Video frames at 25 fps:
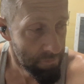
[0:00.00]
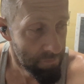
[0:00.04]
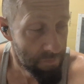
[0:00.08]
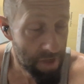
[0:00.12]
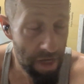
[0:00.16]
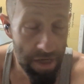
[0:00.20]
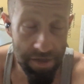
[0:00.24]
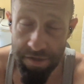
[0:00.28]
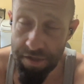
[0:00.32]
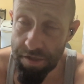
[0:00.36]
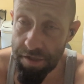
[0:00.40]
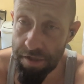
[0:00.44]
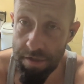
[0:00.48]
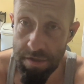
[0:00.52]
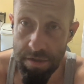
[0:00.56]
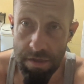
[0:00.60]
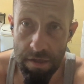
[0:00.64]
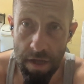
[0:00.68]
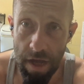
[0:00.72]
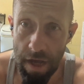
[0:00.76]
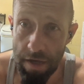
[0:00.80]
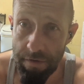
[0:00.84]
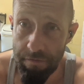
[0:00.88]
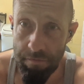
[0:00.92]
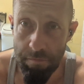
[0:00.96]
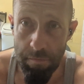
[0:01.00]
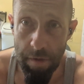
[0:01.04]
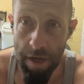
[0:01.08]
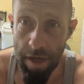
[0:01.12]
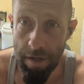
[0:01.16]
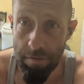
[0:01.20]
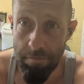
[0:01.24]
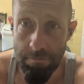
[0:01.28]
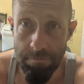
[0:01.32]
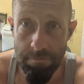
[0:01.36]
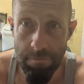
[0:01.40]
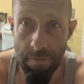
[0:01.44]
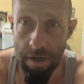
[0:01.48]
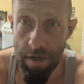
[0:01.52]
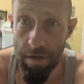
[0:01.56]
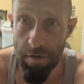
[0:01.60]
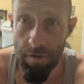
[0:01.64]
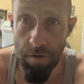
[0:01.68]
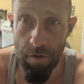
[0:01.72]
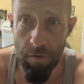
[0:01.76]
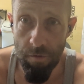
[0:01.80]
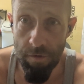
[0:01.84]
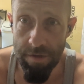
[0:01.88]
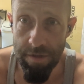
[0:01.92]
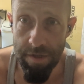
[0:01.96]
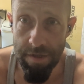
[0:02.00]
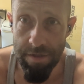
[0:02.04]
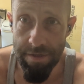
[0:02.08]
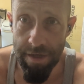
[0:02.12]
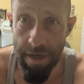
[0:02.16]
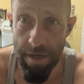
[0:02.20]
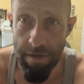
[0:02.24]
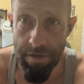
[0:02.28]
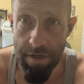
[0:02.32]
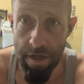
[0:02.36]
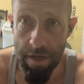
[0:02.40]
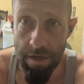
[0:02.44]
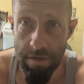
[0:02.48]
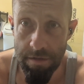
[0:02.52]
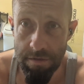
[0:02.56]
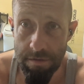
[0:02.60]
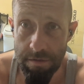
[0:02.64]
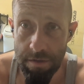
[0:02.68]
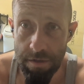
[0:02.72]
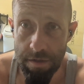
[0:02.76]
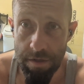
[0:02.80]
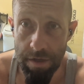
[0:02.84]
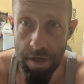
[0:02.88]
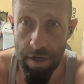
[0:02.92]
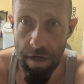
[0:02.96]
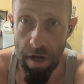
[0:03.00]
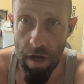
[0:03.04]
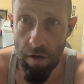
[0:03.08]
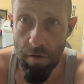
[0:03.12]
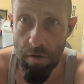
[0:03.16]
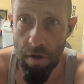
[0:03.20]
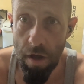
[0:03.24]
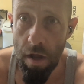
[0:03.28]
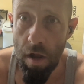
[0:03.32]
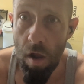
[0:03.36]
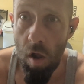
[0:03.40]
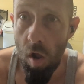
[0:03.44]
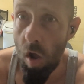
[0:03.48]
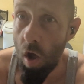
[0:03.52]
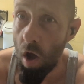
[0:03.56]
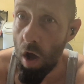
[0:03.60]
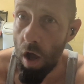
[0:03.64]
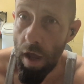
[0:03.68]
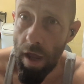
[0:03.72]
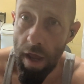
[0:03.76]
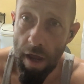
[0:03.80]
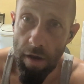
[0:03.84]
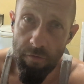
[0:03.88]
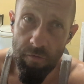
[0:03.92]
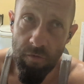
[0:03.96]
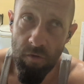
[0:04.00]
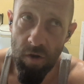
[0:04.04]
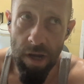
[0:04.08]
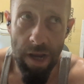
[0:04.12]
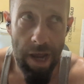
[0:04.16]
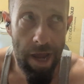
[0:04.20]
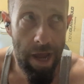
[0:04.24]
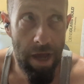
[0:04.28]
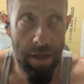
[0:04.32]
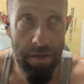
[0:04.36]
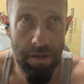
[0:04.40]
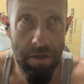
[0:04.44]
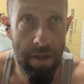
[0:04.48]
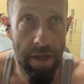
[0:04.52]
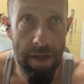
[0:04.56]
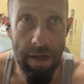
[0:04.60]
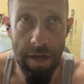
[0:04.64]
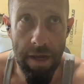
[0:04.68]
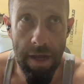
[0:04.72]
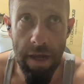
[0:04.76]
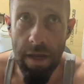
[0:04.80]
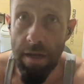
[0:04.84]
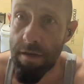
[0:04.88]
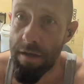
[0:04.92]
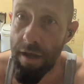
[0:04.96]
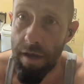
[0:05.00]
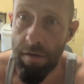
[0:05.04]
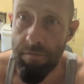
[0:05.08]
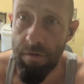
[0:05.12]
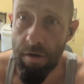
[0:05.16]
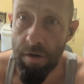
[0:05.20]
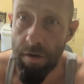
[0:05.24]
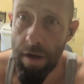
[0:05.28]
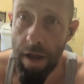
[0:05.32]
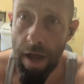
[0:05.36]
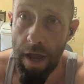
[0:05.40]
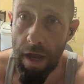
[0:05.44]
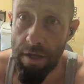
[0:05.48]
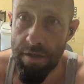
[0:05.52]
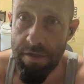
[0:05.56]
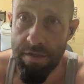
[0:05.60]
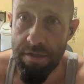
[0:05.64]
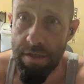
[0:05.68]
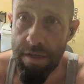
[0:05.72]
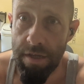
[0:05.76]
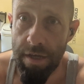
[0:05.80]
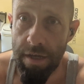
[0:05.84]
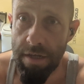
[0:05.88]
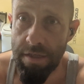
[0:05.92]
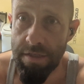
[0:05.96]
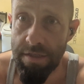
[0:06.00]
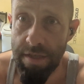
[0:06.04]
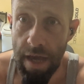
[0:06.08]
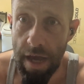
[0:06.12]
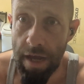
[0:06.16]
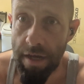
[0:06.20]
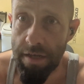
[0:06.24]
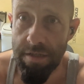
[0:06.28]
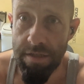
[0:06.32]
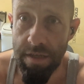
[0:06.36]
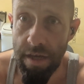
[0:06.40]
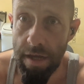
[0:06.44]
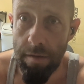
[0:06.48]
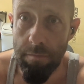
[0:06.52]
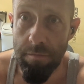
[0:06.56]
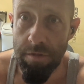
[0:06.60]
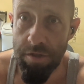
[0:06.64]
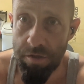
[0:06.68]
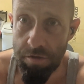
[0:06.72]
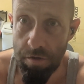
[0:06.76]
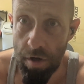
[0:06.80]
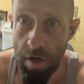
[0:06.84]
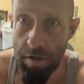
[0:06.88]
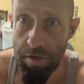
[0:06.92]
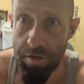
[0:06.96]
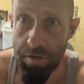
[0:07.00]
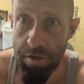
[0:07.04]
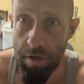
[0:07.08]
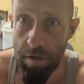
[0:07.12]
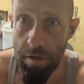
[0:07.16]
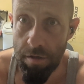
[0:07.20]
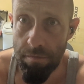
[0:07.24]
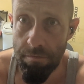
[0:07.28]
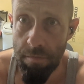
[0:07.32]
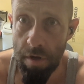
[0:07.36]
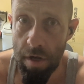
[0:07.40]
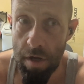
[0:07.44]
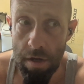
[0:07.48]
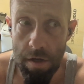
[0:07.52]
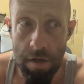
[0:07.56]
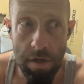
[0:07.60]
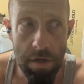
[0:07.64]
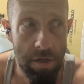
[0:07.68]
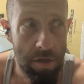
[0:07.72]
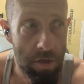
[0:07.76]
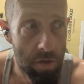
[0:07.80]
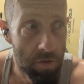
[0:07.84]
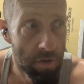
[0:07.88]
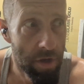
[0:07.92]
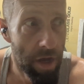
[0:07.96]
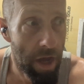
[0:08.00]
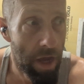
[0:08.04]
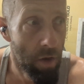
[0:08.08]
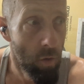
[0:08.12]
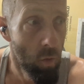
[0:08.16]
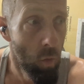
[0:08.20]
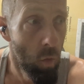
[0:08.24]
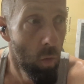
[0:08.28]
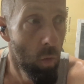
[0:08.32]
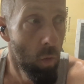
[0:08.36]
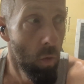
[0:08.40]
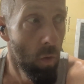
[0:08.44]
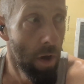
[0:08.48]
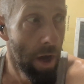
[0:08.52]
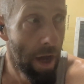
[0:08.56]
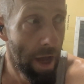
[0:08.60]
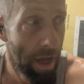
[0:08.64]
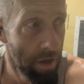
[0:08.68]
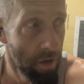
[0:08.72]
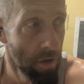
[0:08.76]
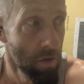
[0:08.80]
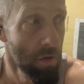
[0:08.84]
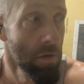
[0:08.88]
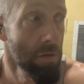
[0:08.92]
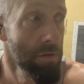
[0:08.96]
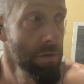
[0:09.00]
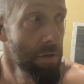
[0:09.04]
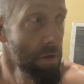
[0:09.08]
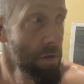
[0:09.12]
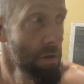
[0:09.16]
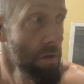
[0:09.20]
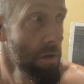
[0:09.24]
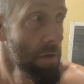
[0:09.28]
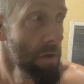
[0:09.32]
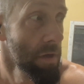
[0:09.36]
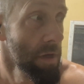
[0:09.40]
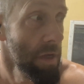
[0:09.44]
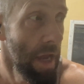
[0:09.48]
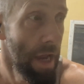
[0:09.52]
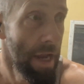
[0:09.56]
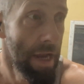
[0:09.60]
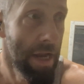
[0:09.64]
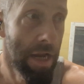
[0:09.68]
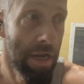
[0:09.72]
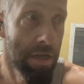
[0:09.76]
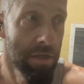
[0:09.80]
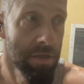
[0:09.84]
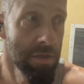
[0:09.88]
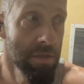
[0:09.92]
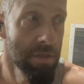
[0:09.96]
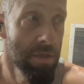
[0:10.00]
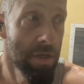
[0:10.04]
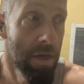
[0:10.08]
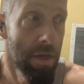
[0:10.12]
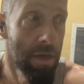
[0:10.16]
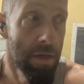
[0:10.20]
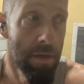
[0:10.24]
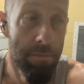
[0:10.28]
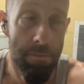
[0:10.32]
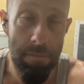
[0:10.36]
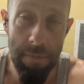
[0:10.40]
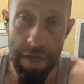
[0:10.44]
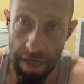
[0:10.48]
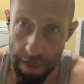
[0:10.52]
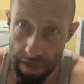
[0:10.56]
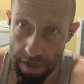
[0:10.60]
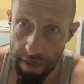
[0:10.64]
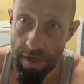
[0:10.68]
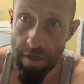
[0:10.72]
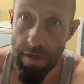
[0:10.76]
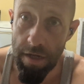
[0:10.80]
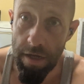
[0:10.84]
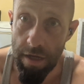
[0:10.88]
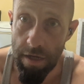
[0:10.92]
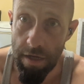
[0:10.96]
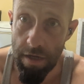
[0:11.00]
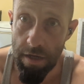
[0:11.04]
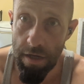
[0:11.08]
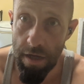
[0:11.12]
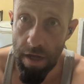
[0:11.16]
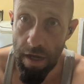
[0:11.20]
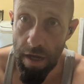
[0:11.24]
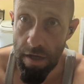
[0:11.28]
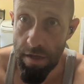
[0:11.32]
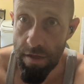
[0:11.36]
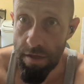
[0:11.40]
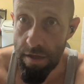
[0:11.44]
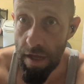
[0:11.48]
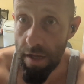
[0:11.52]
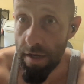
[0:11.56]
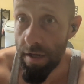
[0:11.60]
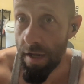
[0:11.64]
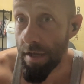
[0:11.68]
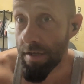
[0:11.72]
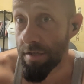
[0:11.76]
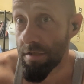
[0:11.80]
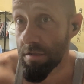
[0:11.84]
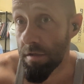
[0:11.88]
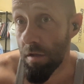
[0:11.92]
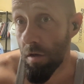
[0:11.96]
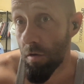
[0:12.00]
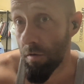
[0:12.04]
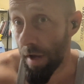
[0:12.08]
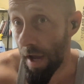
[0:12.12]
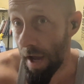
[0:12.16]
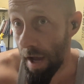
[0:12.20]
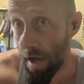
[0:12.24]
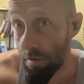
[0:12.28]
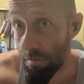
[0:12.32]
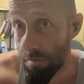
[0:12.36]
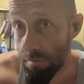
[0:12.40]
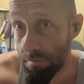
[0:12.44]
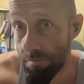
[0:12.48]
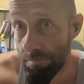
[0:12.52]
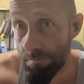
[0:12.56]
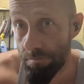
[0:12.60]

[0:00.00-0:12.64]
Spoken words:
That's just life, man. I don't know what to tell you, you know? Every athletic endeavor has the exact same structure. You get wild gains immediately, and then they slow down.